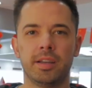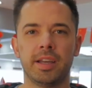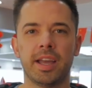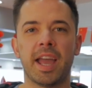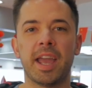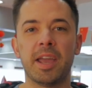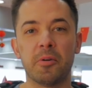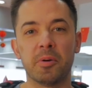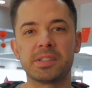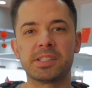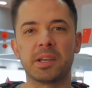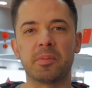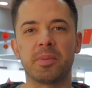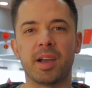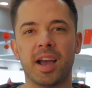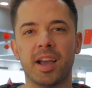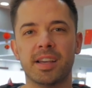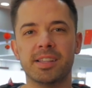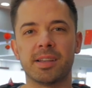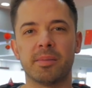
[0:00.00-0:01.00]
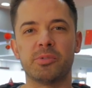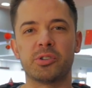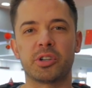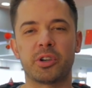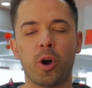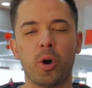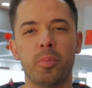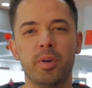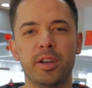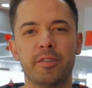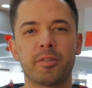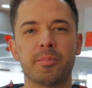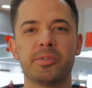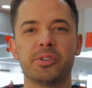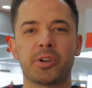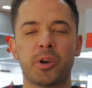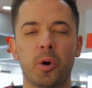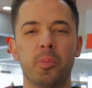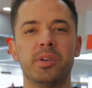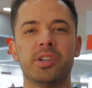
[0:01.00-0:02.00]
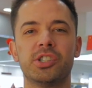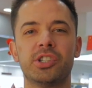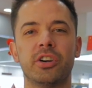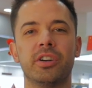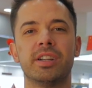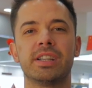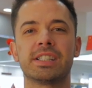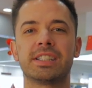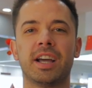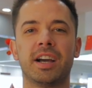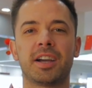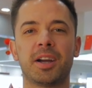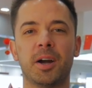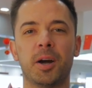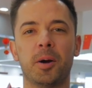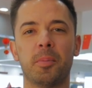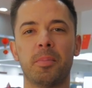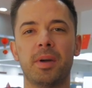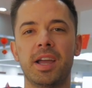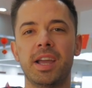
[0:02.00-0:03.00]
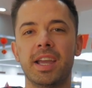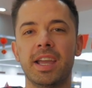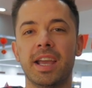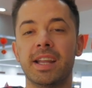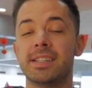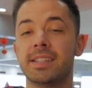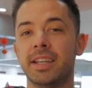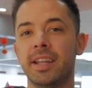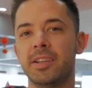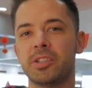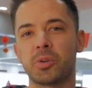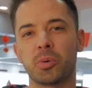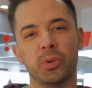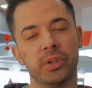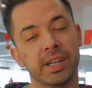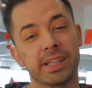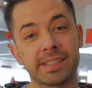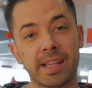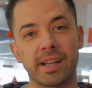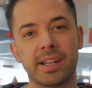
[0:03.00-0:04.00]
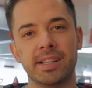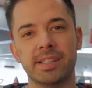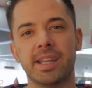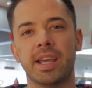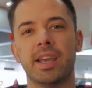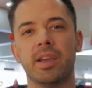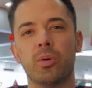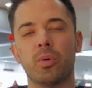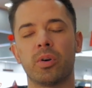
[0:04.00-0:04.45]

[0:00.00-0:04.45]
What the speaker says: Hey, what's up guys? I'm Jacoby from JacobysJourneys.com, and today's a really exciting day.